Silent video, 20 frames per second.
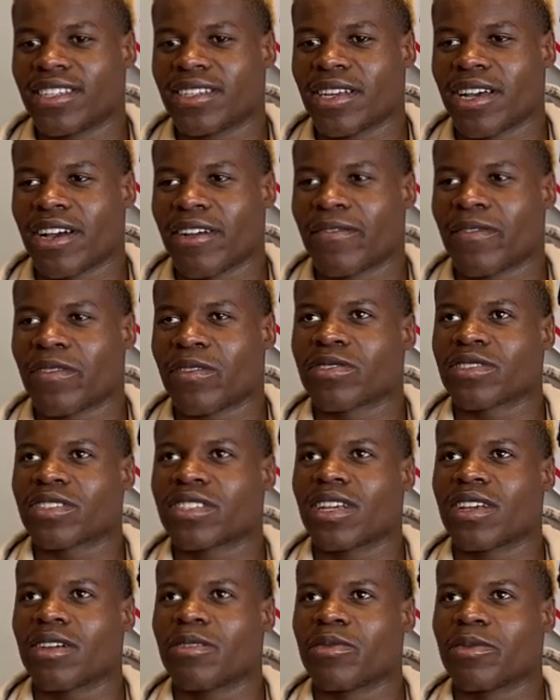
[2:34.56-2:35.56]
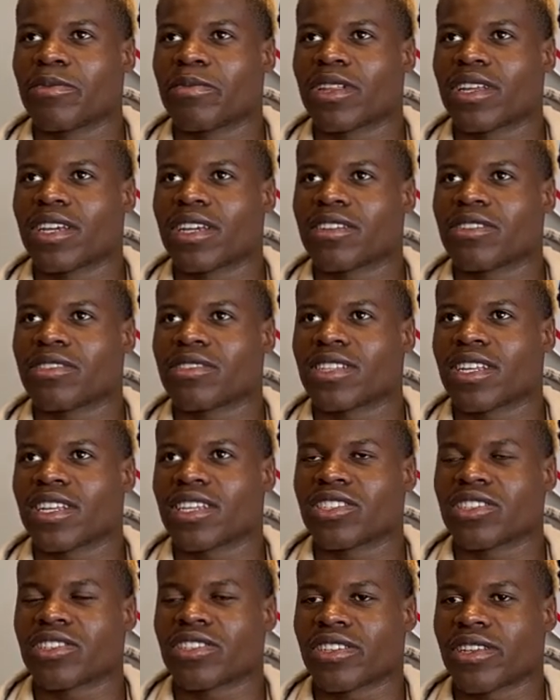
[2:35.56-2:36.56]
our first game we played, because they
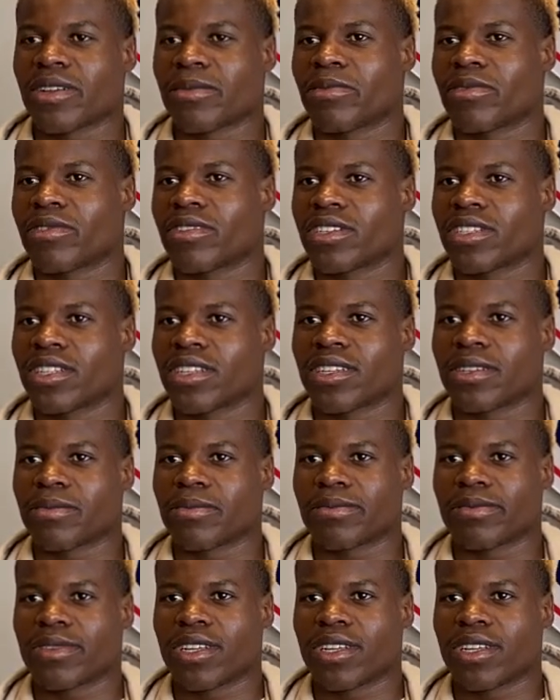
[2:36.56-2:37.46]
just separated.